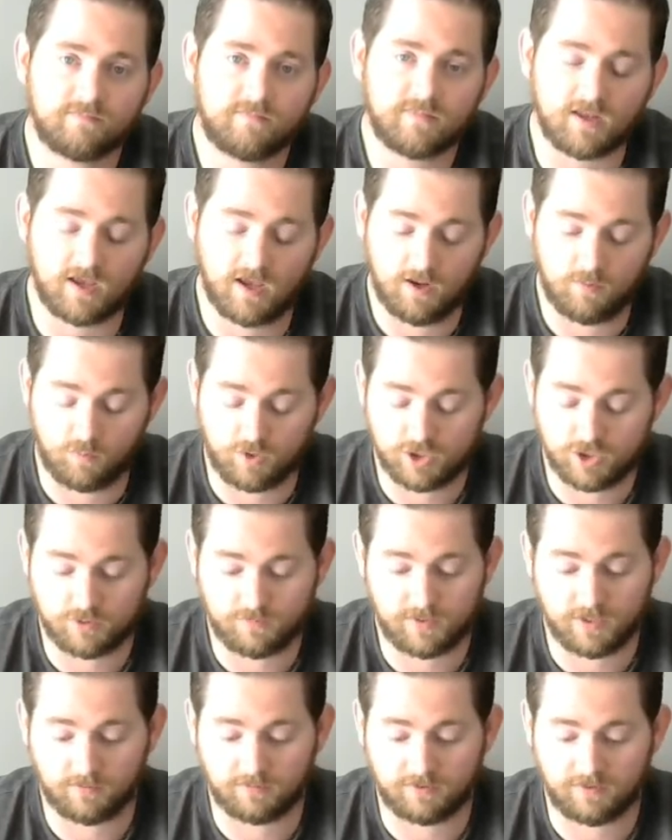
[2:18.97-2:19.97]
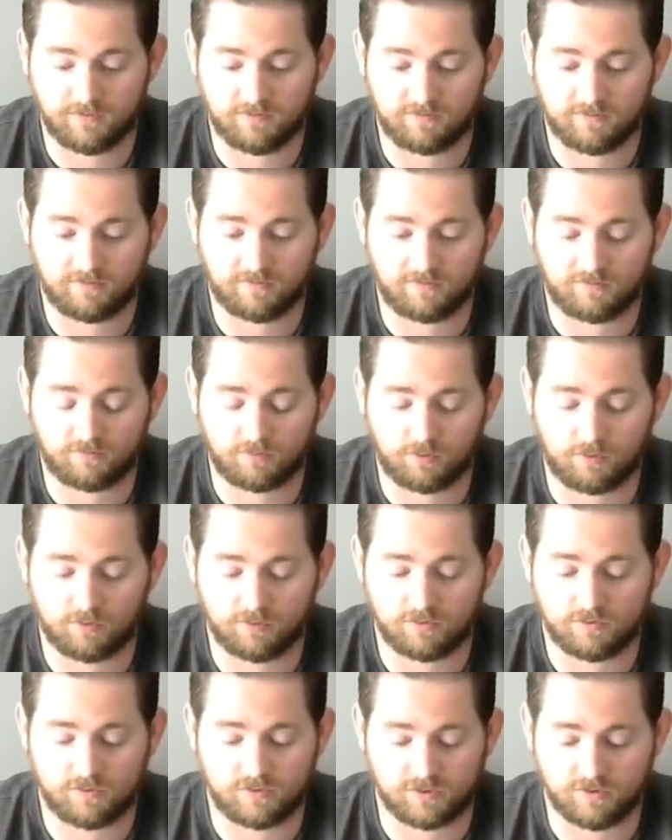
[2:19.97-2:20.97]
and we should be able to use this
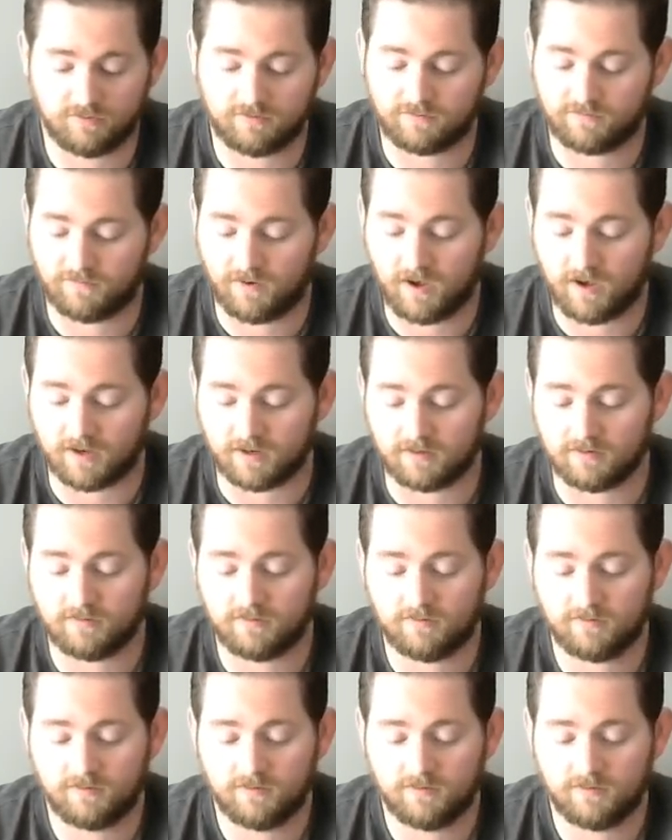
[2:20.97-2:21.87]
controller just fine.